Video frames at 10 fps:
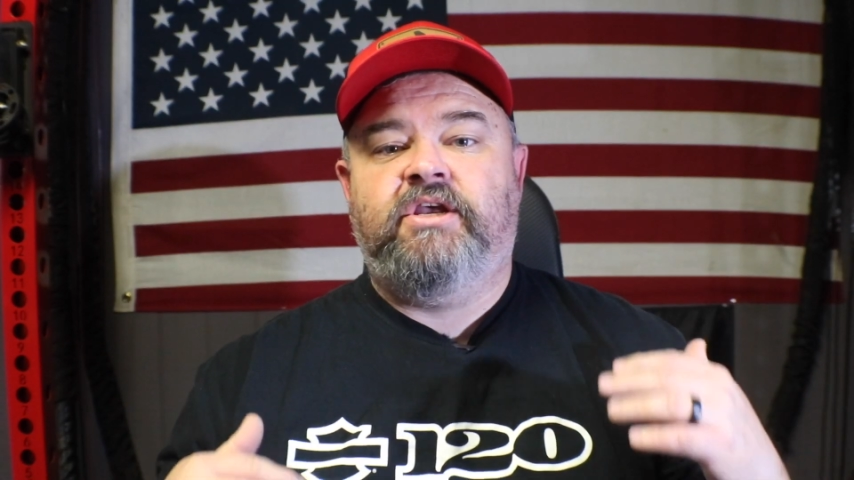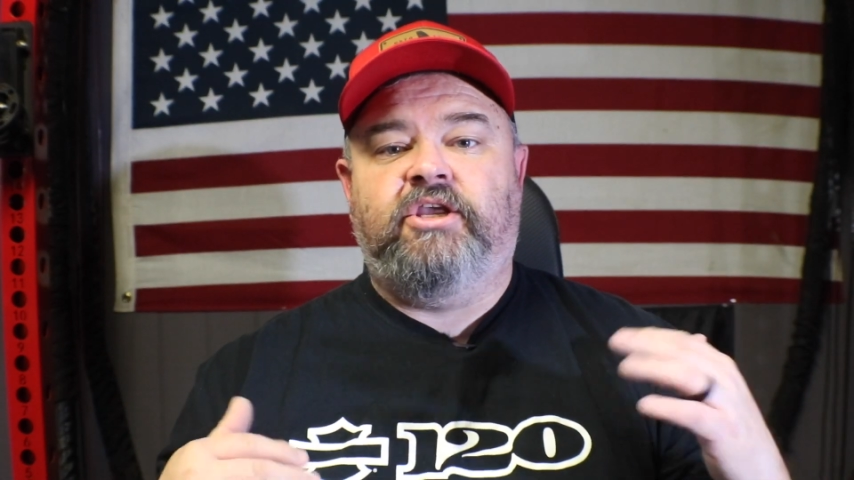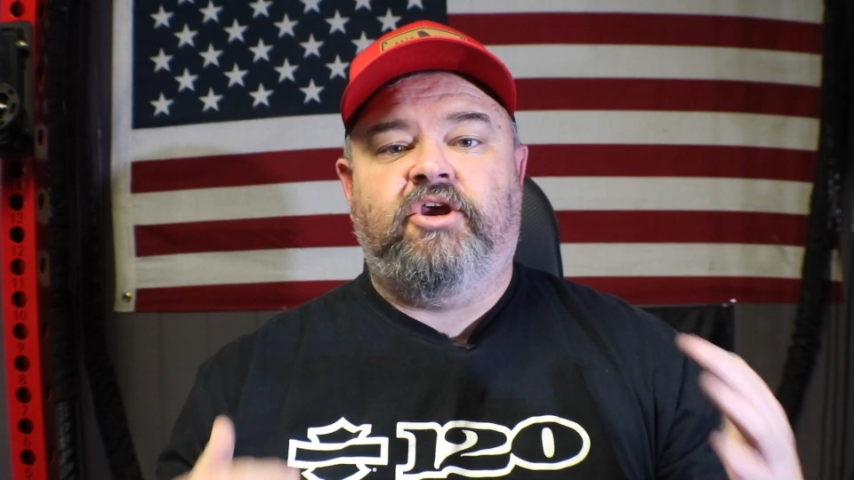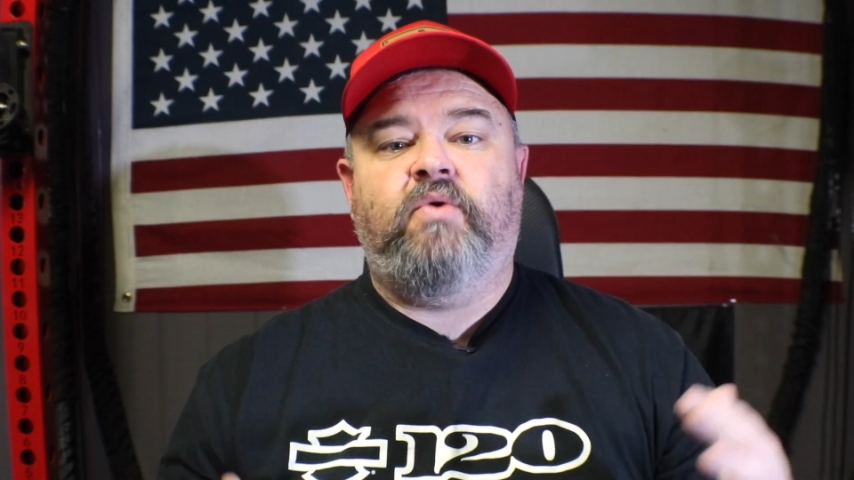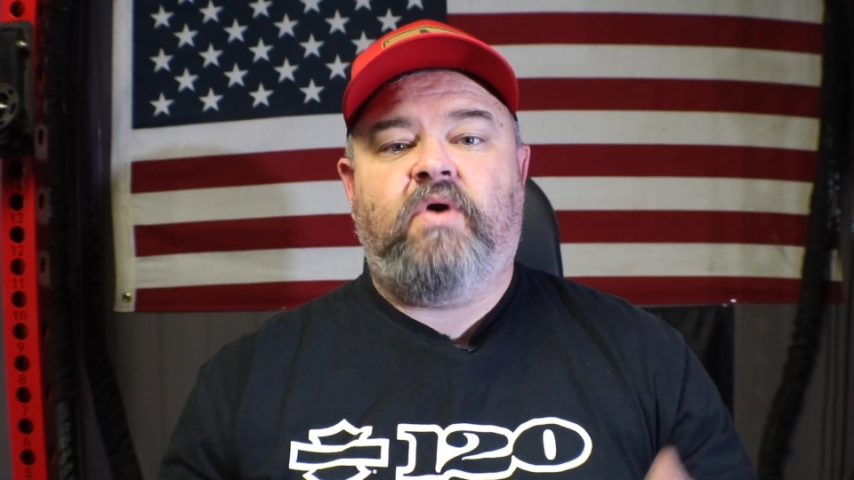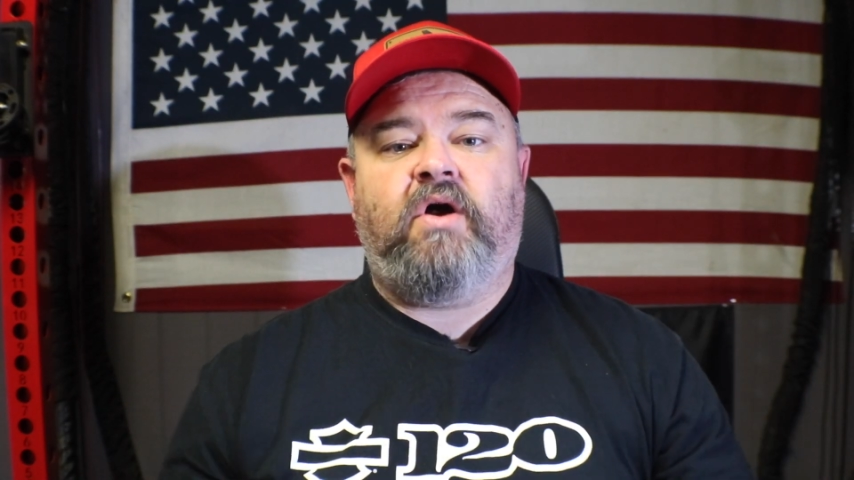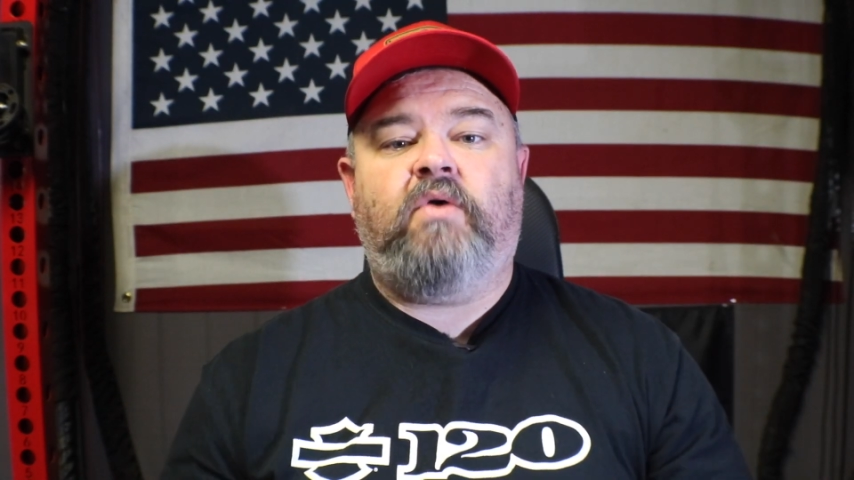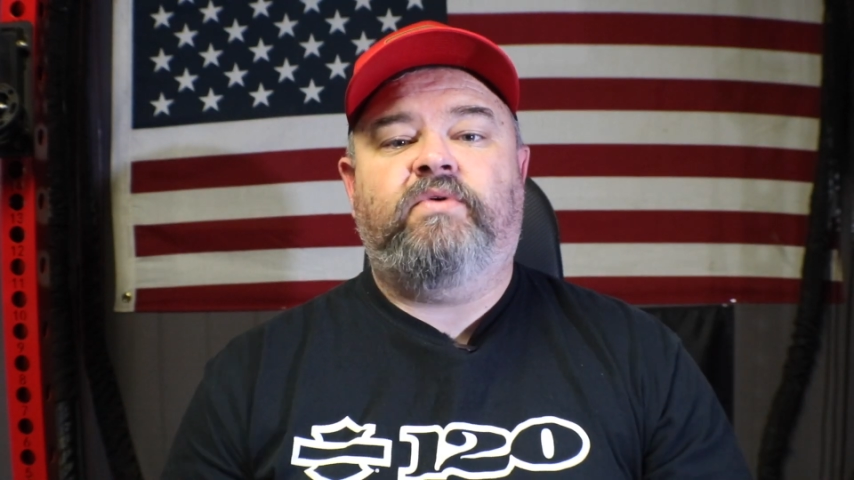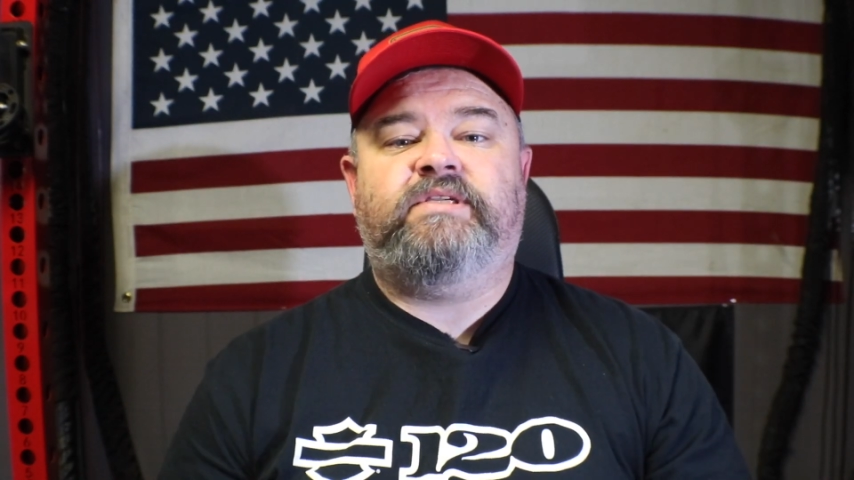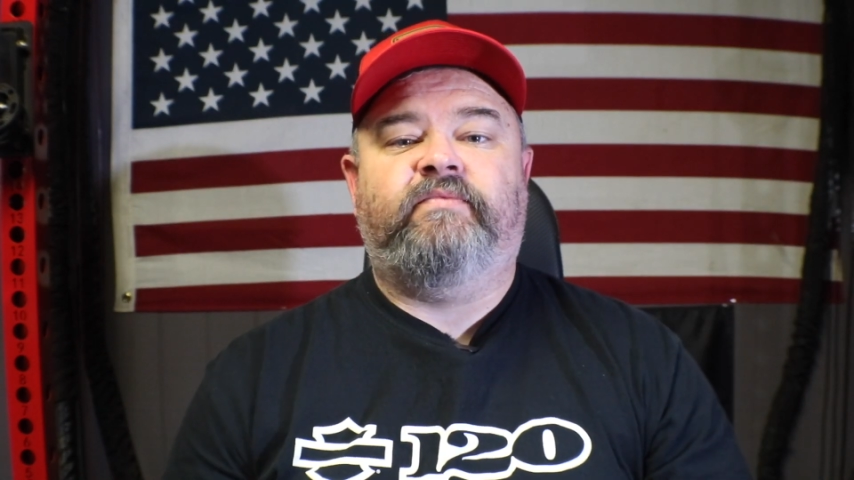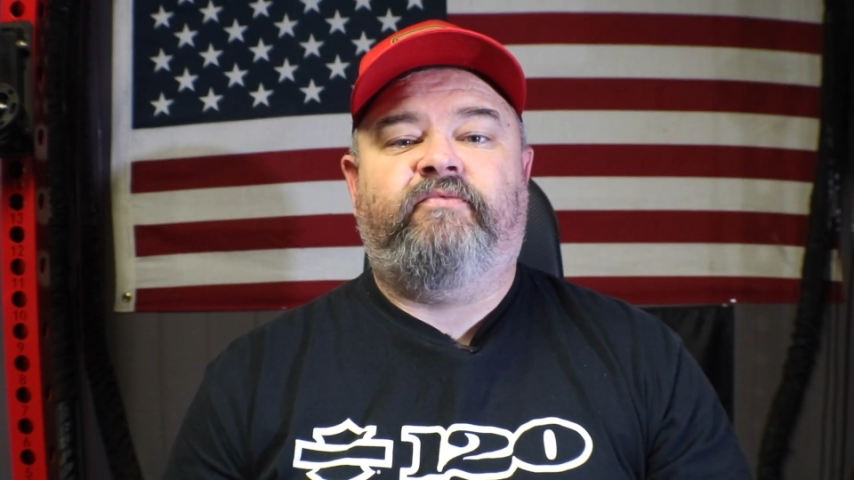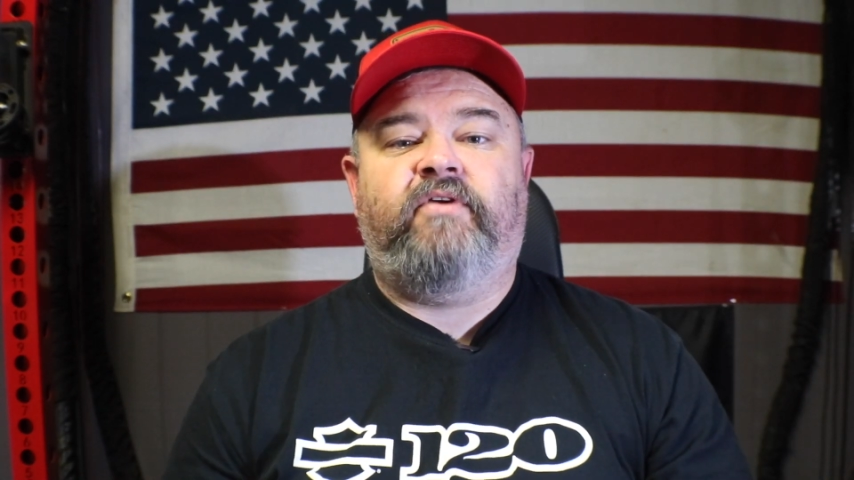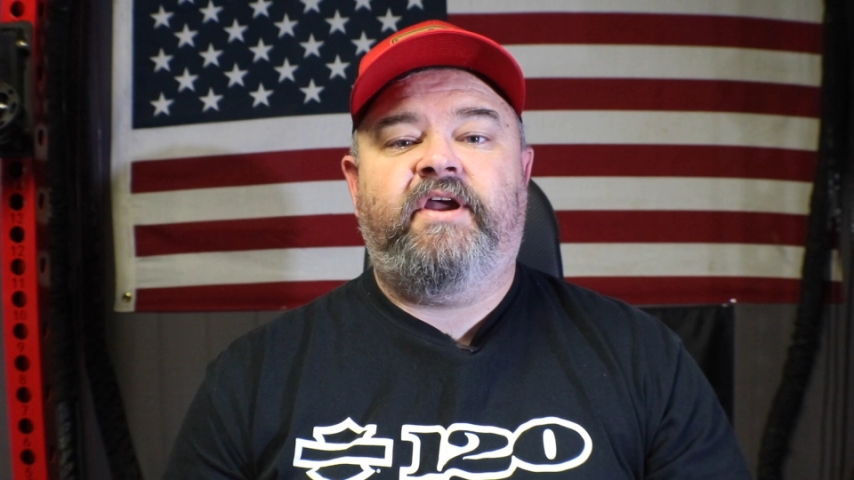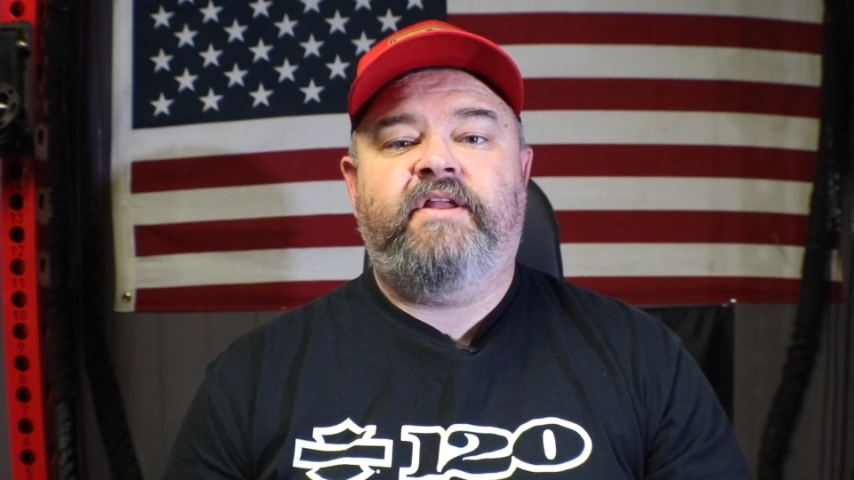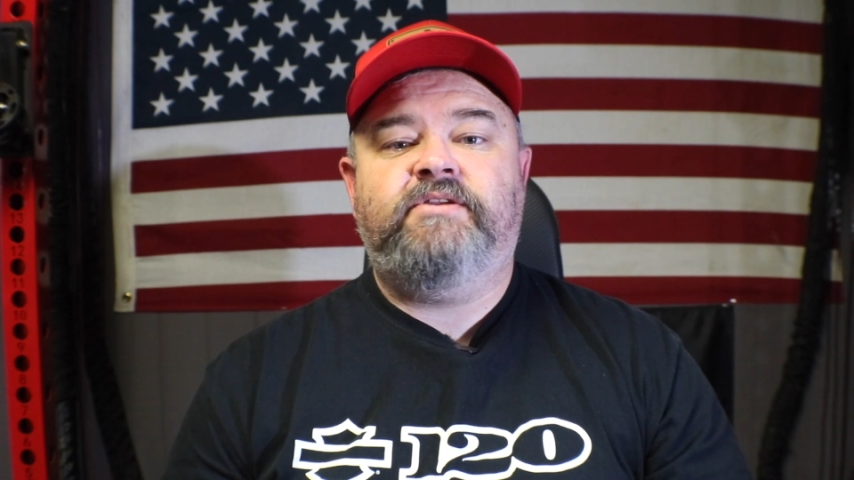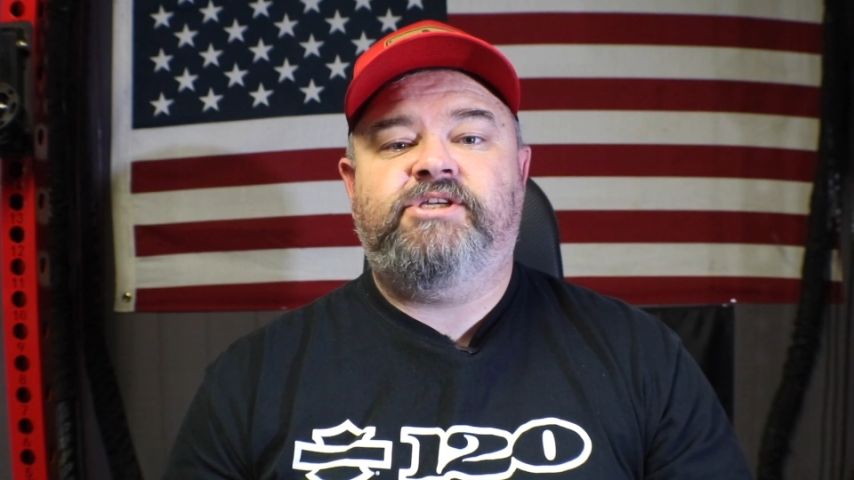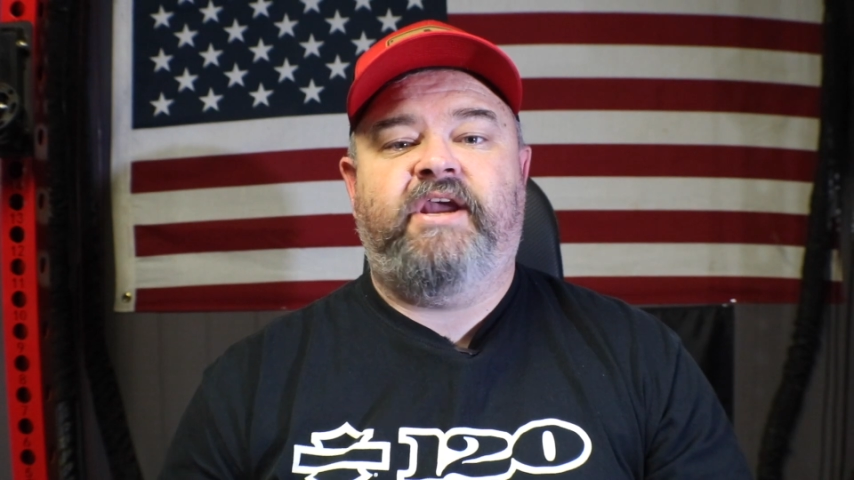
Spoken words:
You go out with some friends,